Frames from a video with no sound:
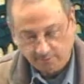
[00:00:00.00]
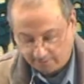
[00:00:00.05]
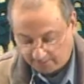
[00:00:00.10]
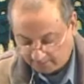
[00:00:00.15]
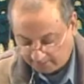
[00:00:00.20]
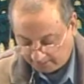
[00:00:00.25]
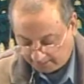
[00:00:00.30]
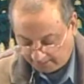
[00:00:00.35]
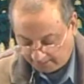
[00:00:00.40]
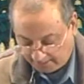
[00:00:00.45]

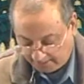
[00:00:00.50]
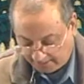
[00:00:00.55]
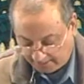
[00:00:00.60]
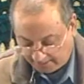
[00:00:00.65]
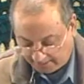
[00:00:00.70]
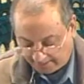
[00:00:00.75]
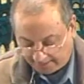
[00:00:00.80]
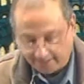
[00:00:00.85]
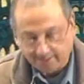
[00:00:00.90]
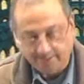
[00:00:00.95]
Huh?
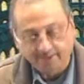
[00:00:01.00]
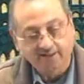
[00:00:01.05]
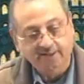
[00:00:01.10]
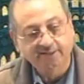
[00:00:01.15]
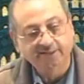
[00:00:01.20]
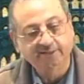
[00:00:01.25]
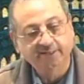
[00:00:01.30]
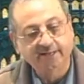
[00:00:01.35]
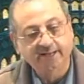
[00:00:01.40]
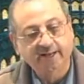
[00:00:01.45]
And in
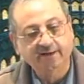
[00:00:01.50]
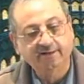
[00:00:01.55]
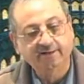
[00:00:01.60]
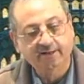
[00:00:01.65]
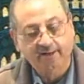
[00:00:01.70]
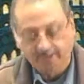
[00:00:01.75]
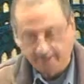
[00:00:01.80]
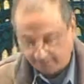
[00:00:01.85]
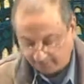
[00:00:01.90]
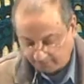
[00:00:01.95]
the end,
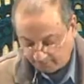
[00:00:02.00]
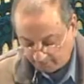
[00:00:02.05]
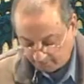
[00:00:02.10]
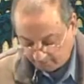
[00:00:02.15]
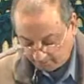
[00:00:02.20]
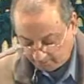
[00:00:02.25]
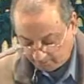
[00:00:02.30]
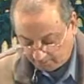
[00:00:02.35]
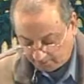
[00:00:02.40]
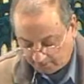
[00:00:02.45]
nahnu,
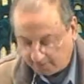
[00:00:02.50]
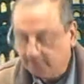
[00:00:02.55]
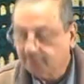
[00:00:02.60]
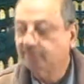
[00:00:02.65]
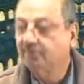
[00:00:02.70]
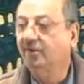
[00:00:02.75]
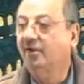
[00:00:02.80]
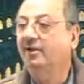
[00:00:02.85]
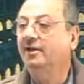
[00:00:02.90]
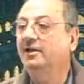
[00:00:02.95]

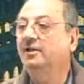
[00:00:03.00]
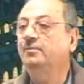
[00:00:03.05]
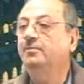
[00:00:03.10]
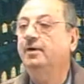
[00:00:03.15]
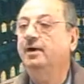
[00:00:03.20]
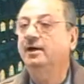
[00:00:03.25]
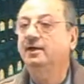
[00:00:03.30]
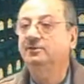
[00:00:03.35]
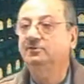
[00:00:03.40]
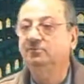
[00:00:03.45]

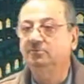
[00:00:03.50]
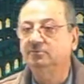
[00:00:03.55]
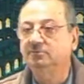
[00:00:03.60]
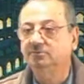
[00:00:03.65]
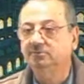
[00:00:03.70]
talibatun.